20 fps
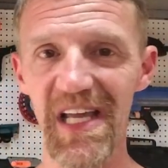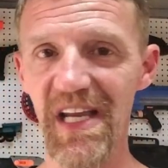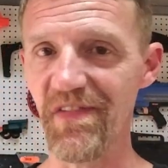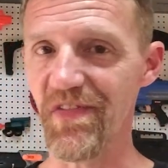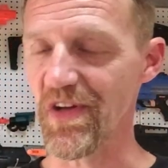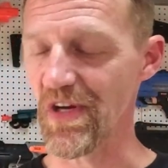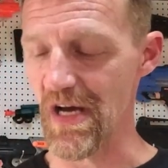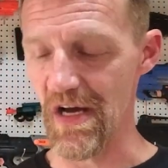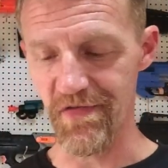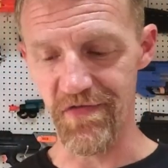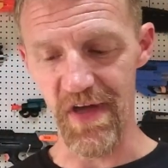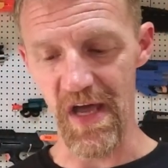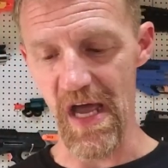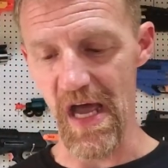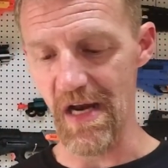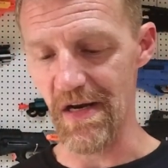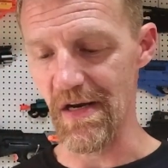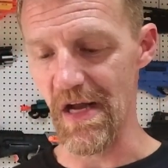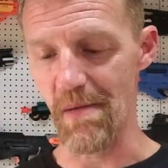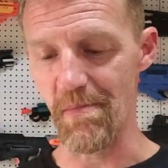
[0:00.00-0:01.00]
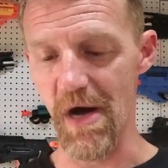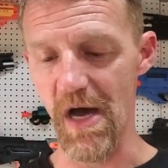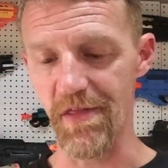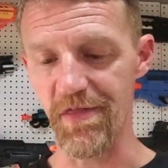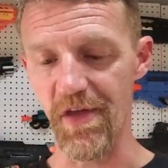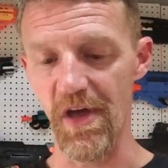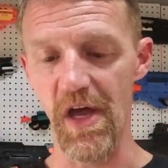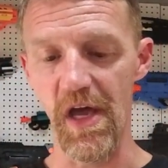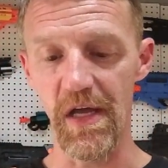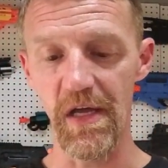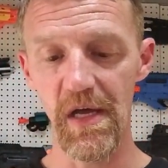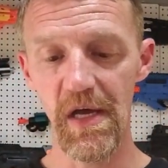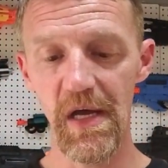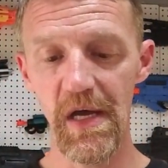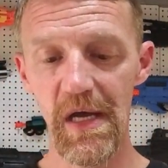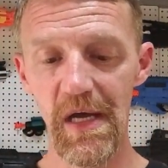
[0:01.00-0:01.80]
anything like that. Not my thing.